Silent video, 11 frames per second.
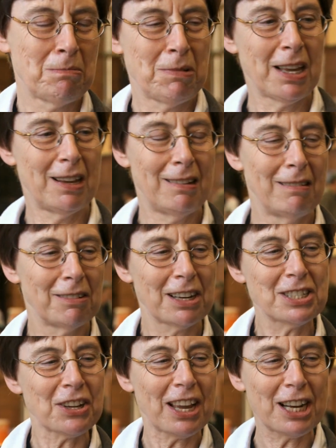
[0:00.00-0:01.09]
yeah,
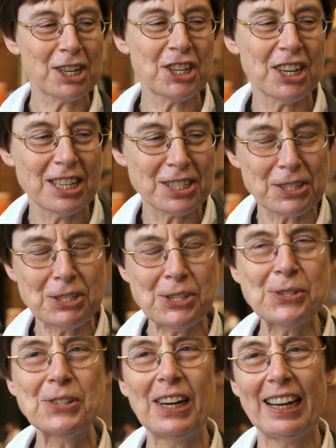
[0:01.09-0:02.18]
resurrection, this
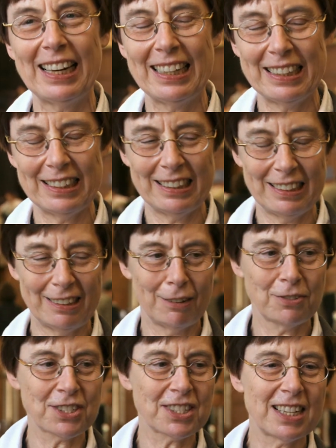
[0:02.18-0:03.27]
renewal uh,
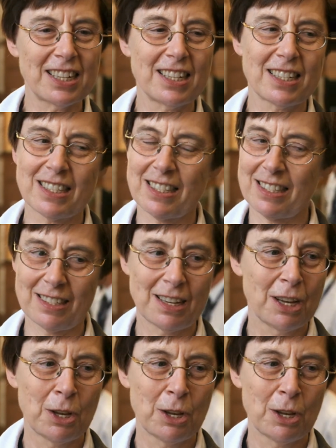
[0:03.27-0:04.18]
of studies,